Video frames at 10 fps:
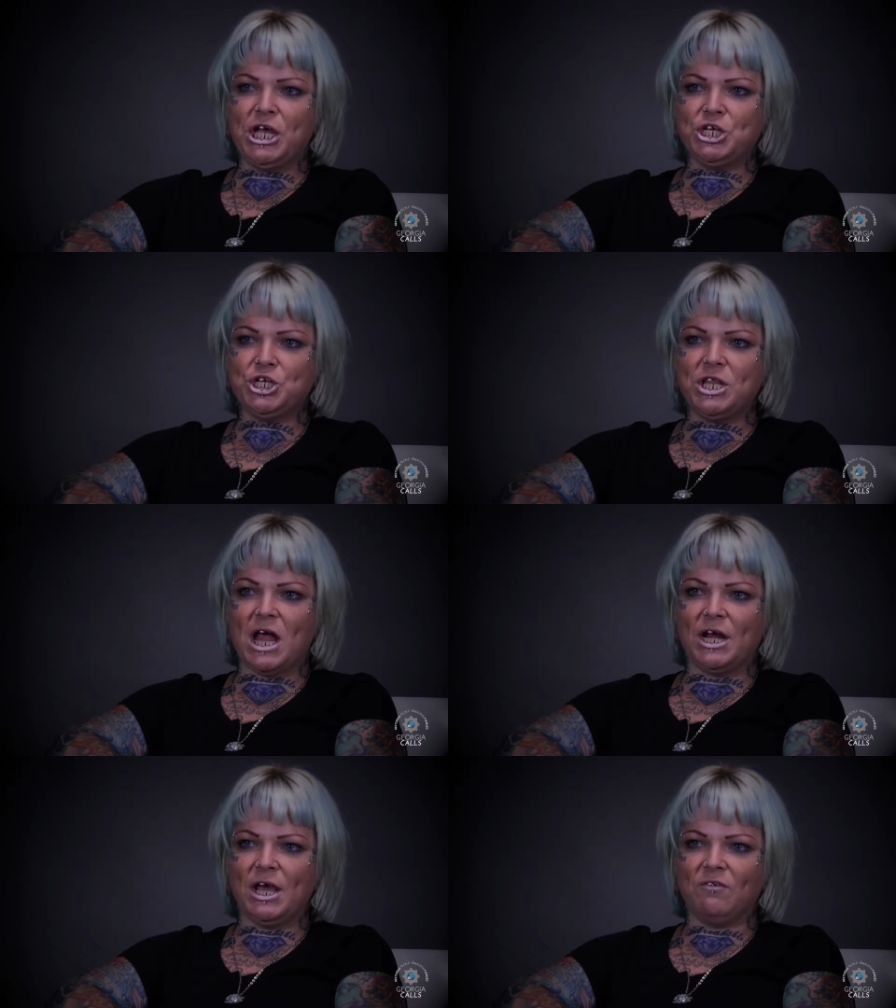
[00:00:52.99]
changed
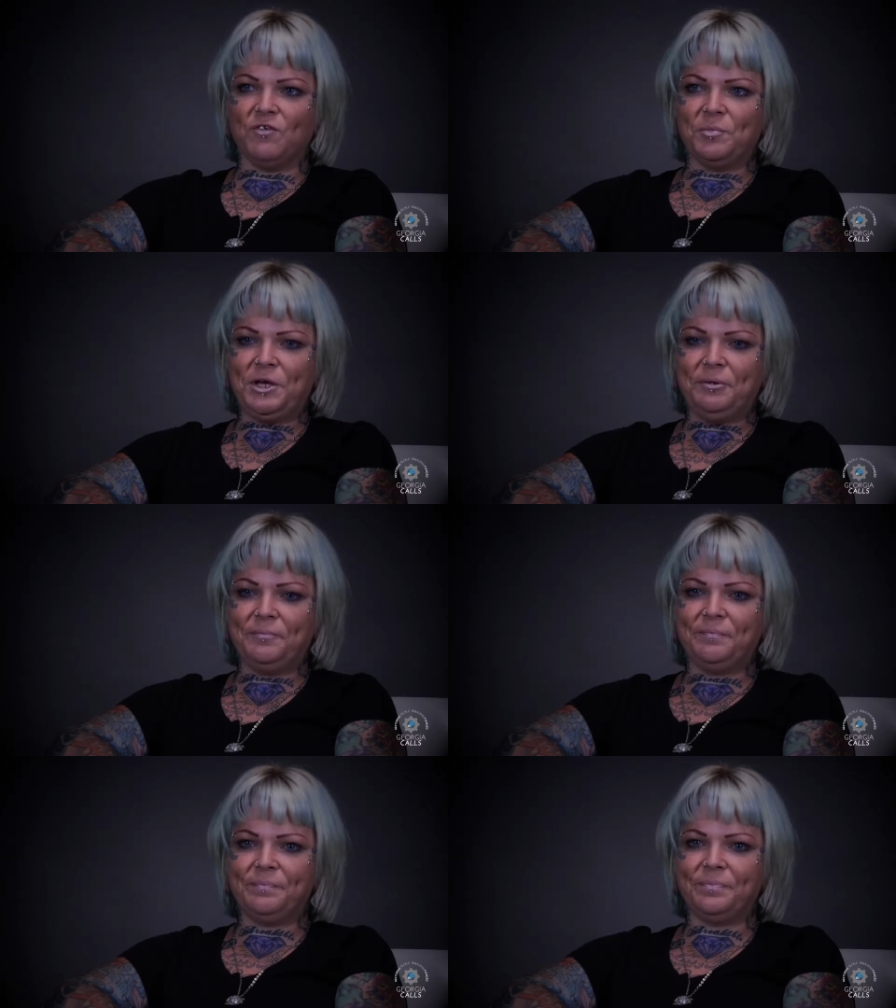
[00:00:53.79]
that day for me.
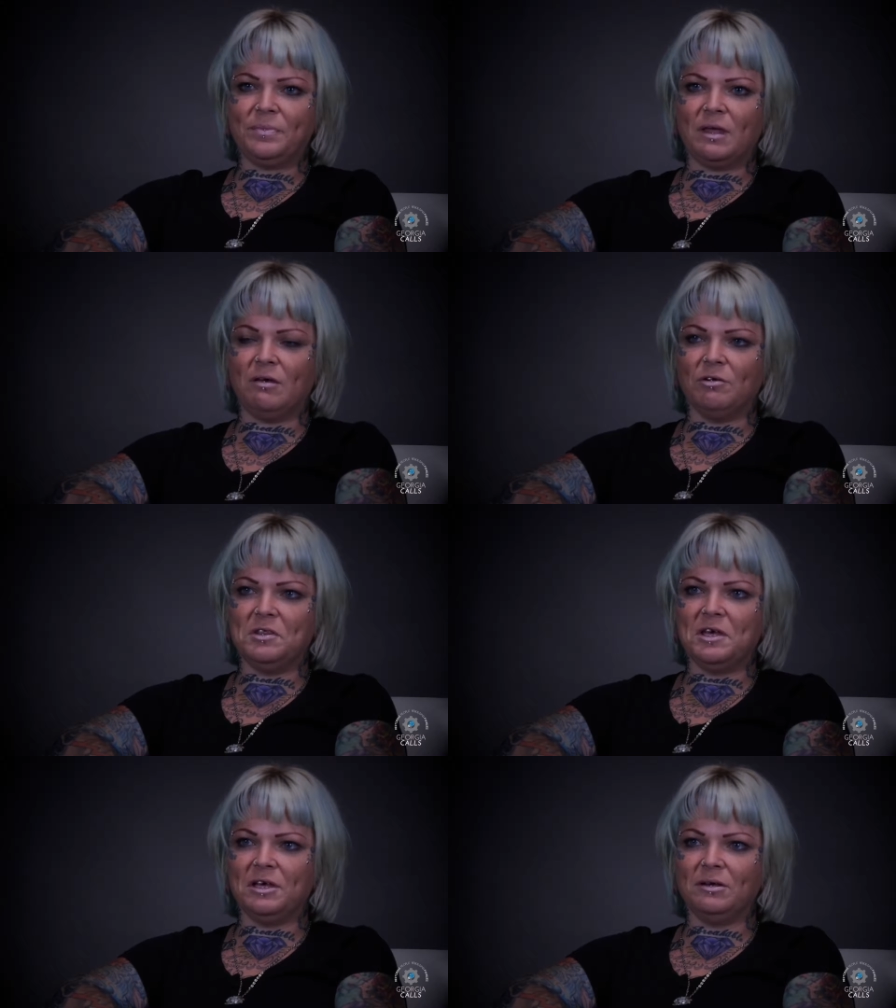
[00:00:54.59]

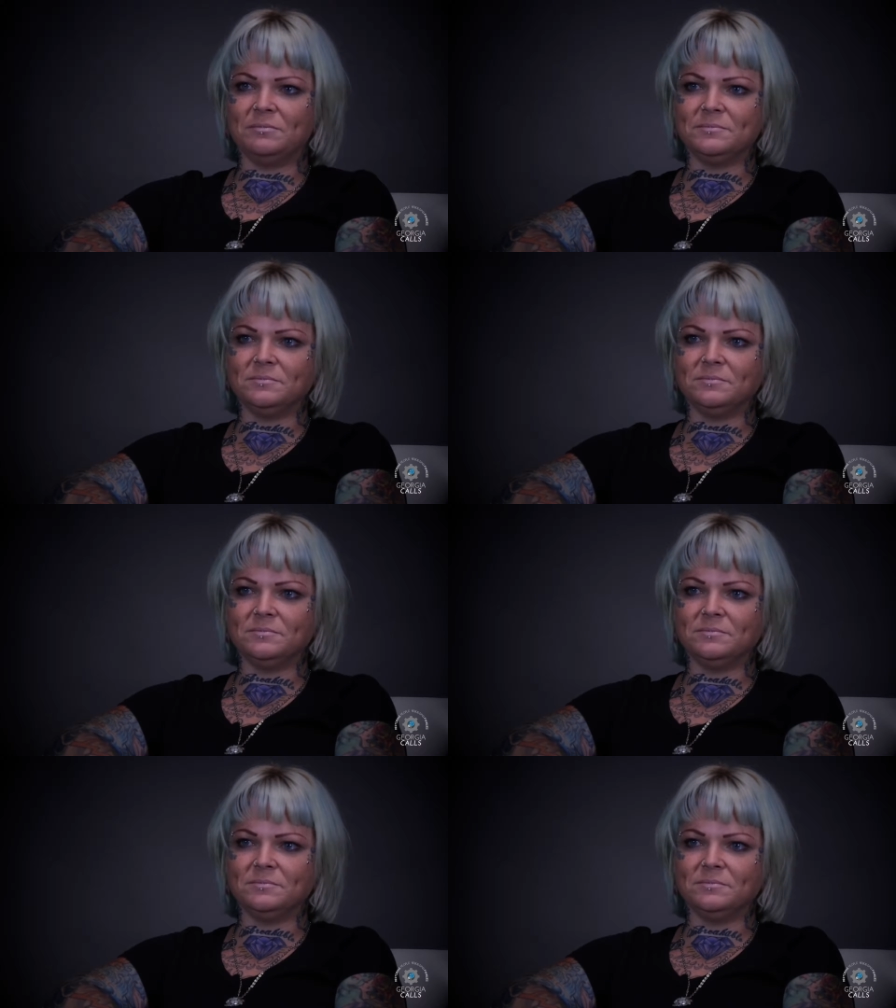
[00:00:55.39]
Everything